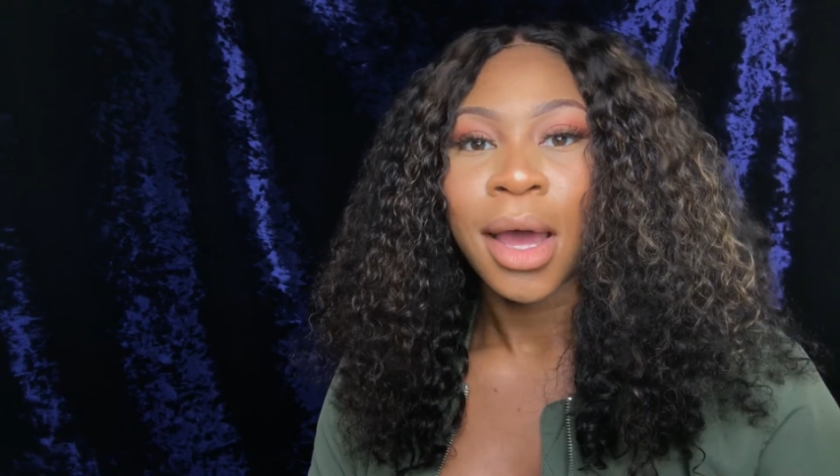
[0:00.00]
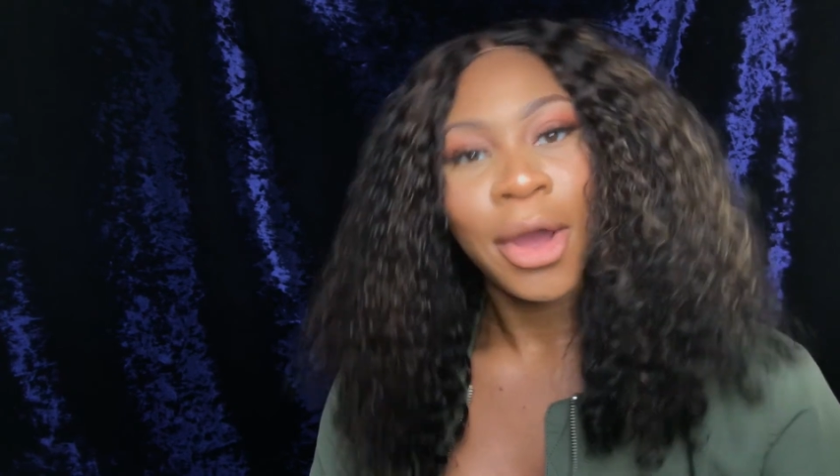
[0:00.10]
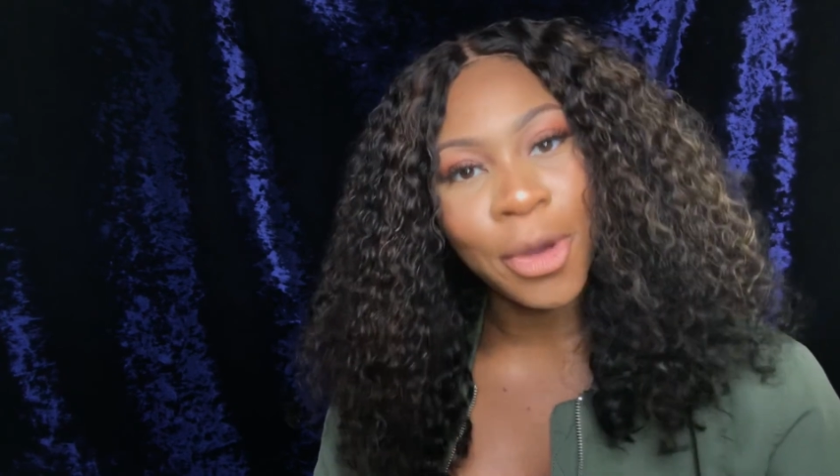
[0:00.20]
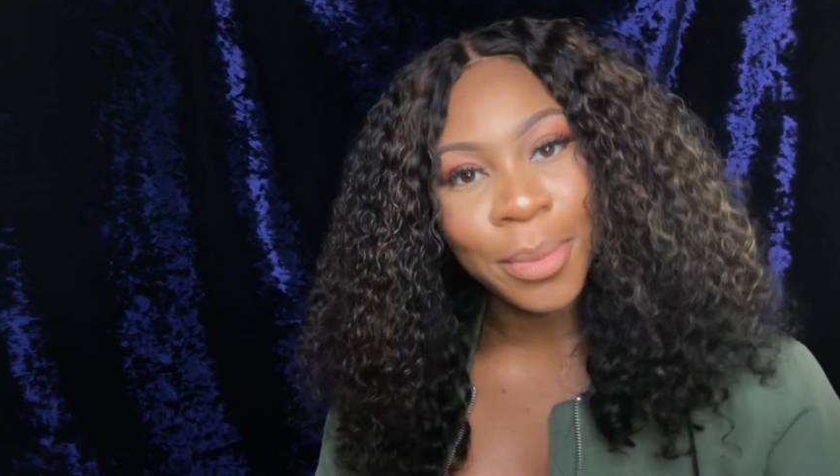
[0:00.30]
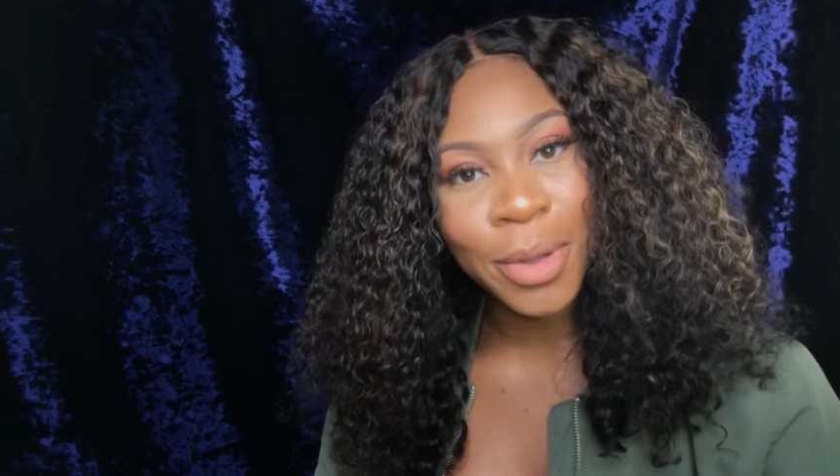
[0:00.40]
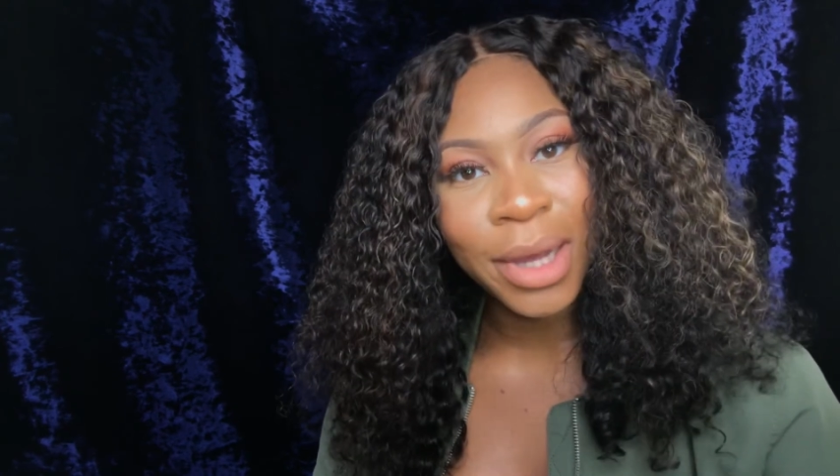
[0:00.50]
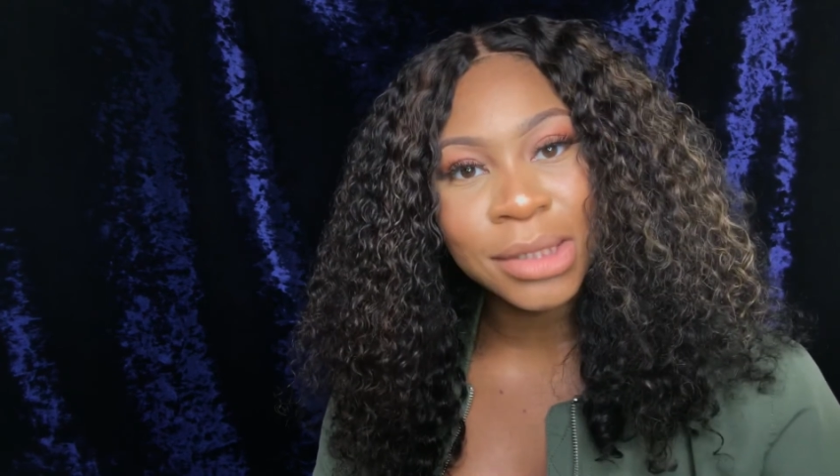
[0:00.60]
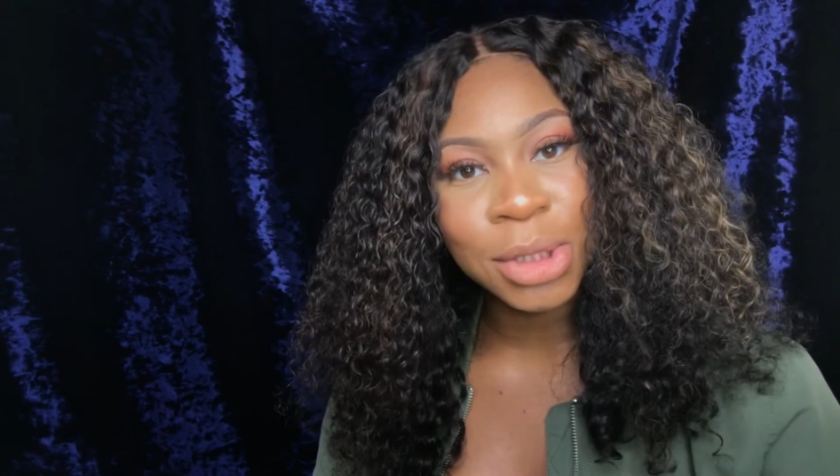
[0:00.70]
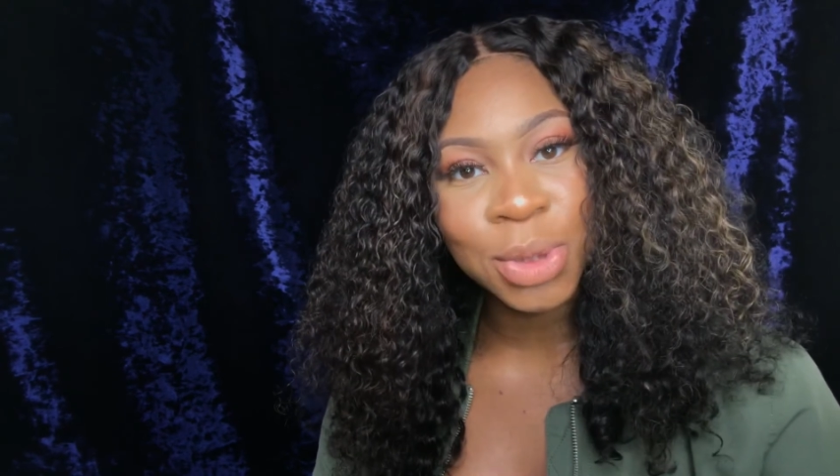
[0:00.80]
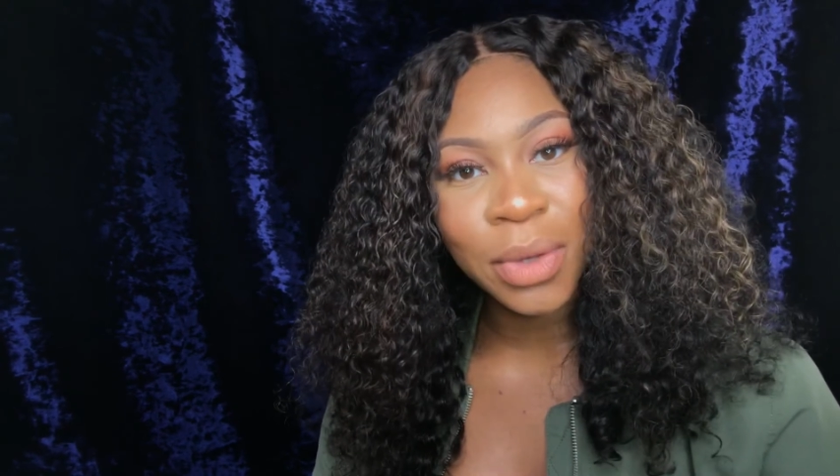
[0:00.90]
I hope you
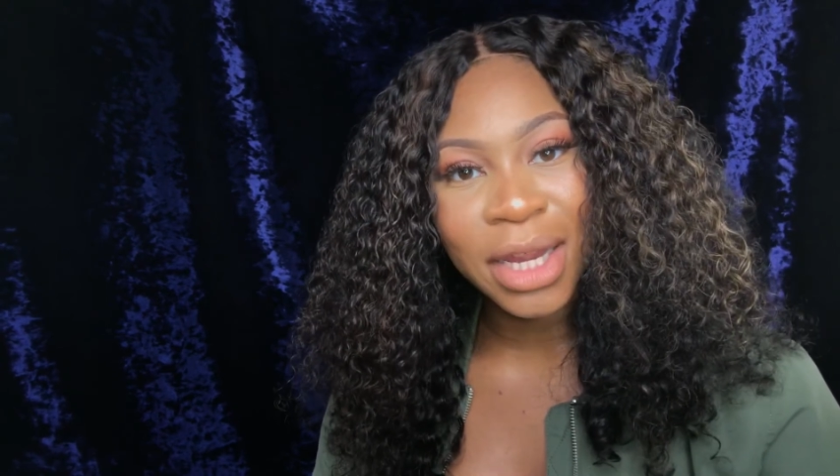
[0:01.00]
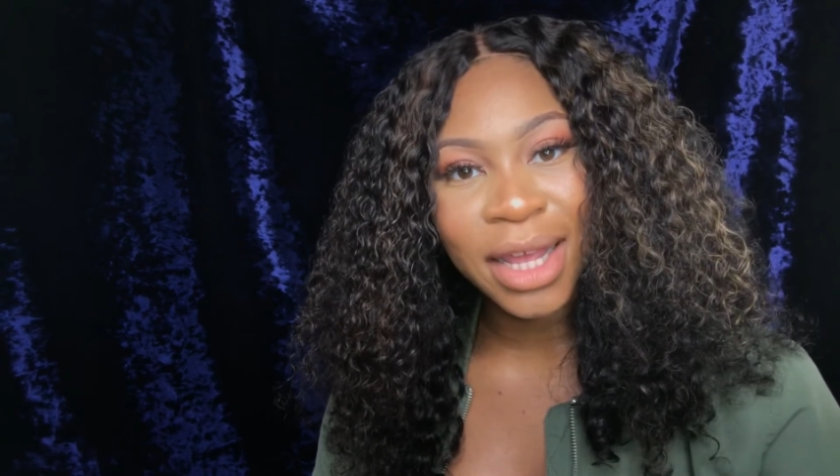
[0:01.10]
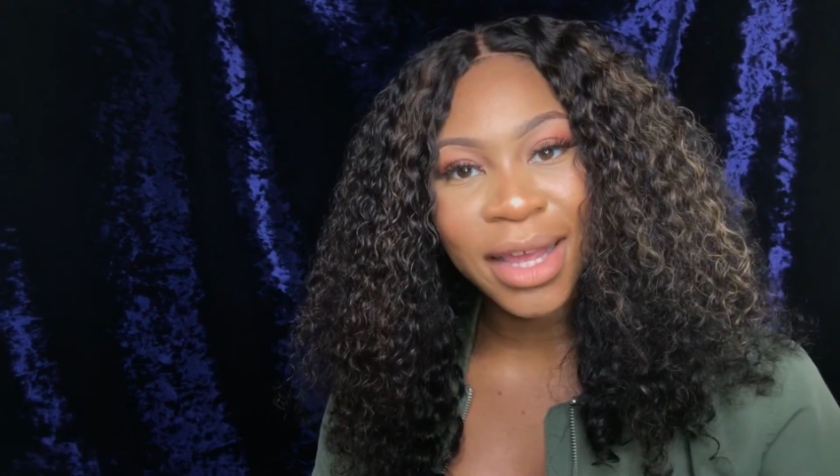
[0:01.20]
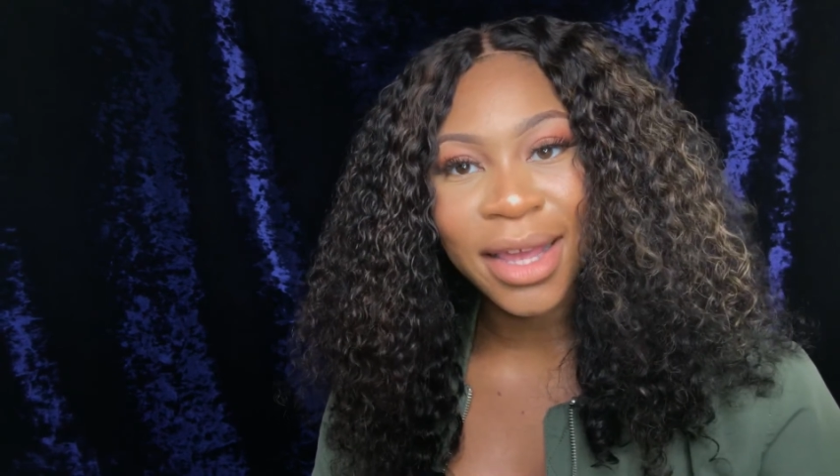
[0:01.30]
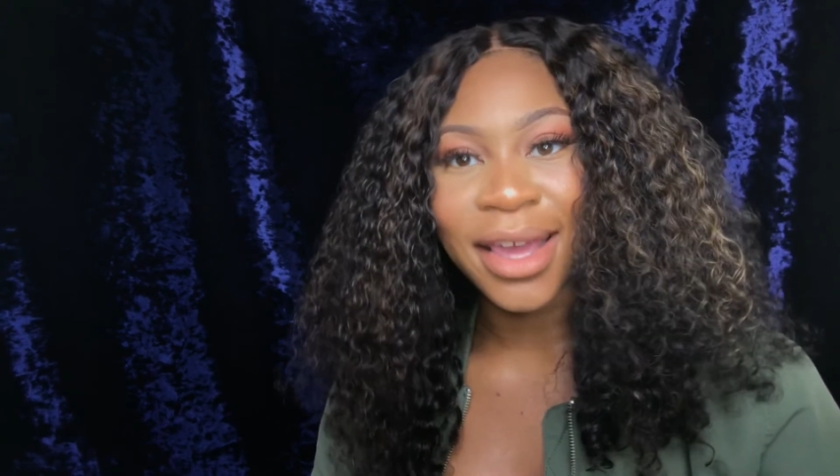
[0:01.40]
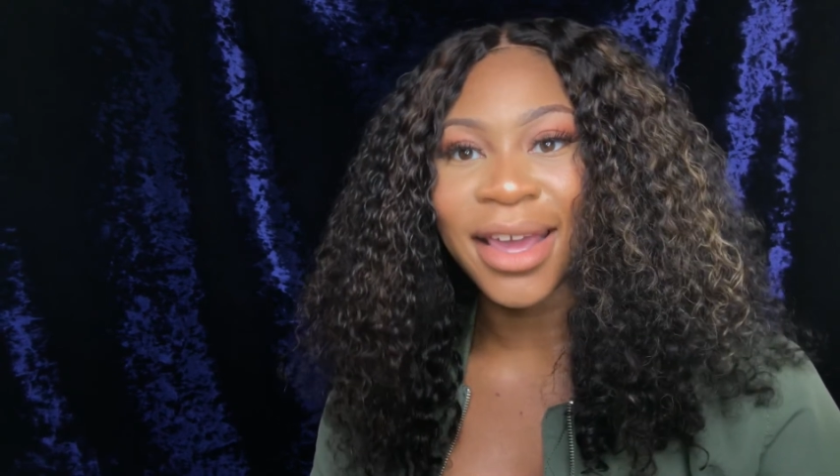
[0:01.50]
guys enjoyed it,